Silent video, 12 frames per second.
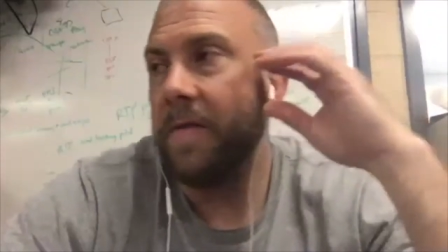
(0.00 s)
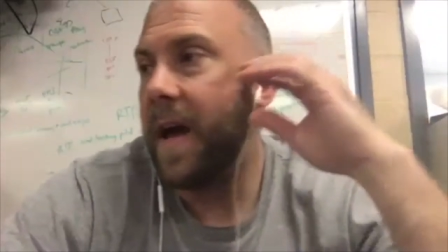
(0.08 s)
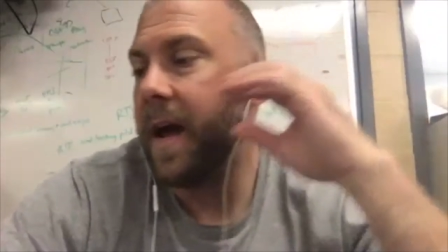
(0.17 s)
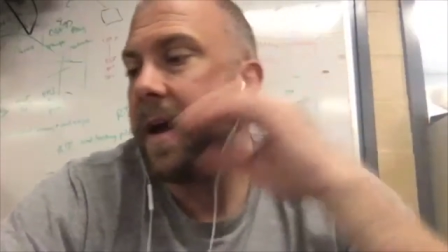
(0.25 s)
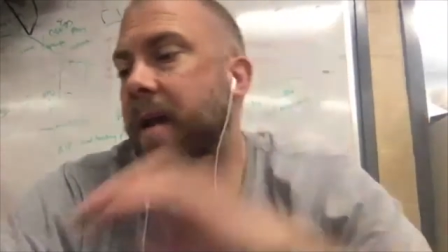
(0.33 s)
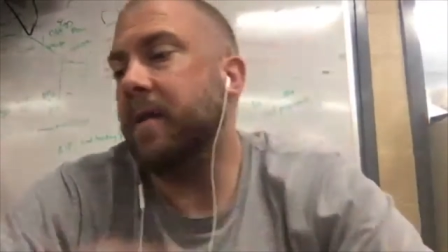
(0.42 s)

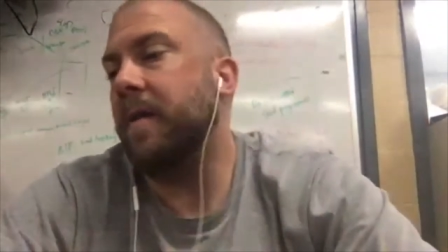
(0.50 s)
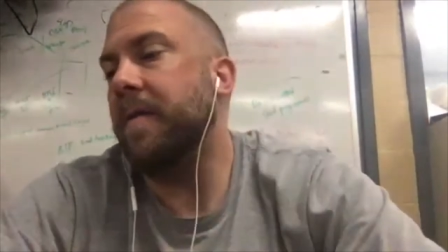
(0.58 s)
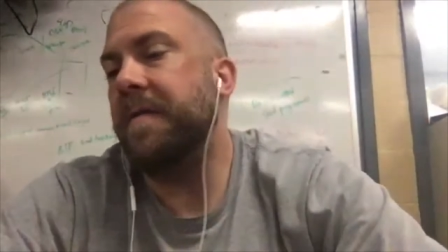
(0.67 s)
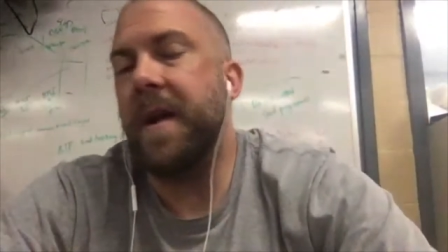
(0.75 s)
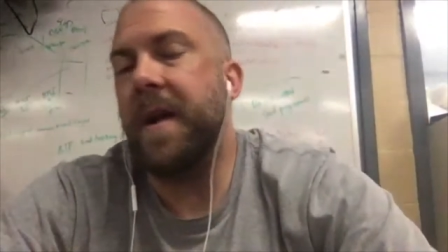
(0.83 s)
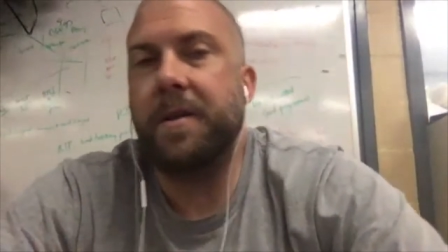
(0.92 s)
that. And I love the
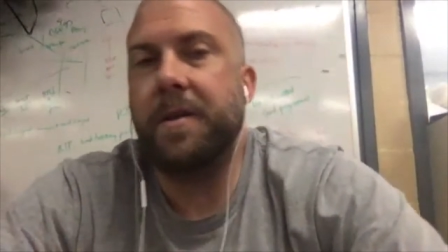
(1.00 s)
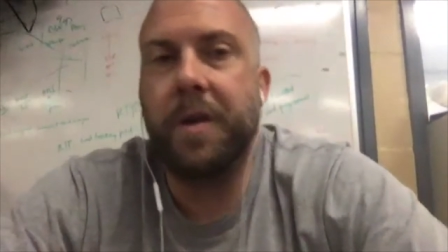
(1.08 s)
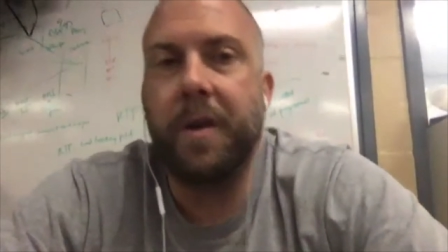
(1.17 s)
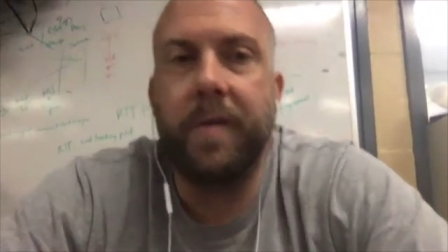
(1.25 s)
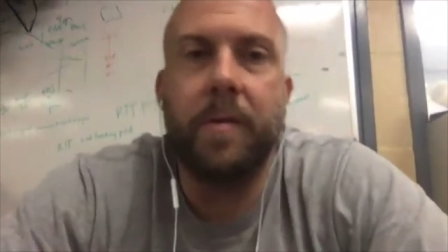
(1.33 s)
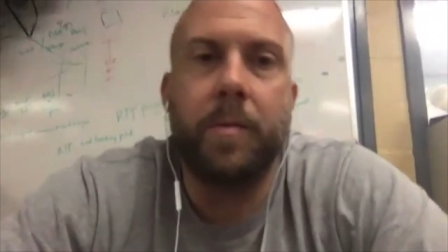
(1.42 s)
fact that you're
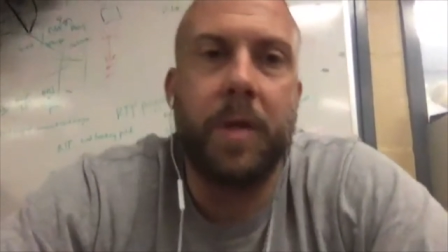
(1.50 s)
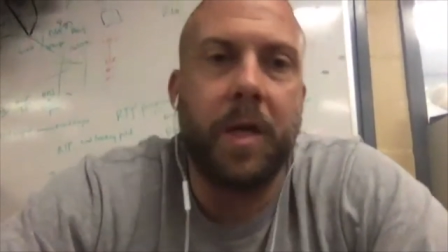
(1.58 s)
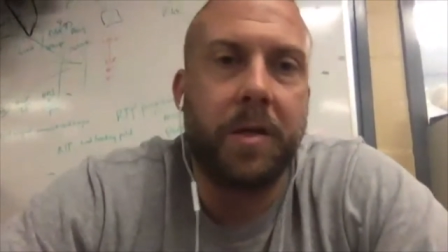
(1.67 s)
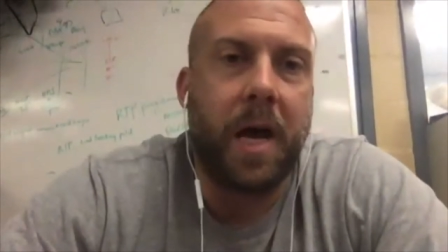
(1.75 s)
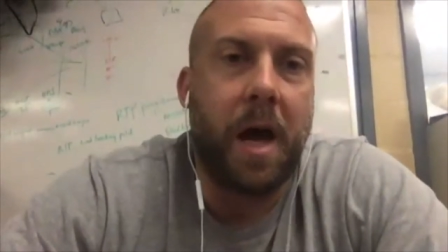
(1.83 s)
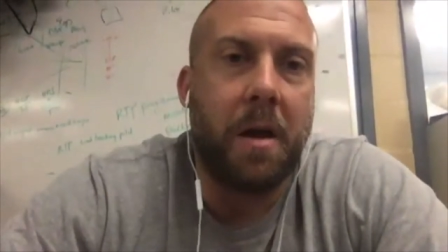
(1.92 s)
giving them the
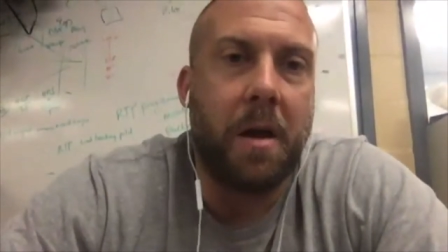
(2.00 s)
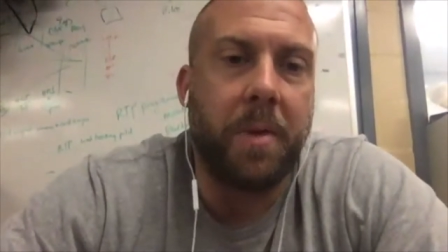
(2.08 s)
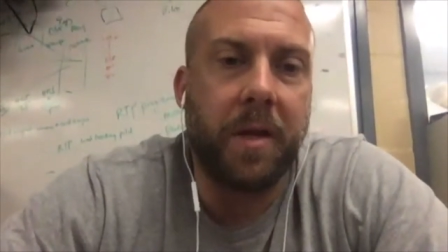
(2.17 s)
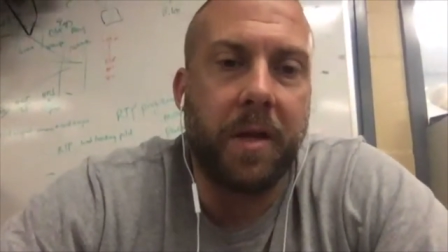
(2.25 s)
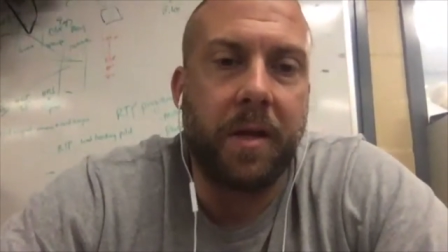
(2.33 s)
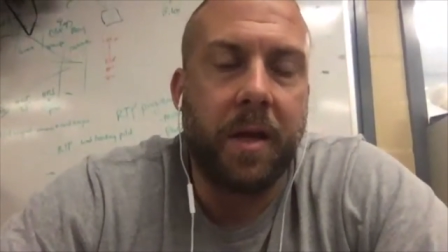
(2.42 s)
autonomy.
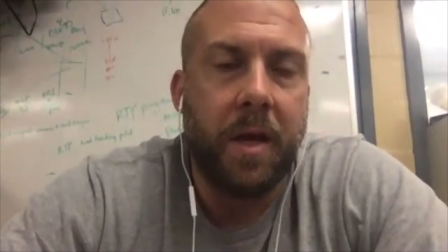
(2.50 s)
Like,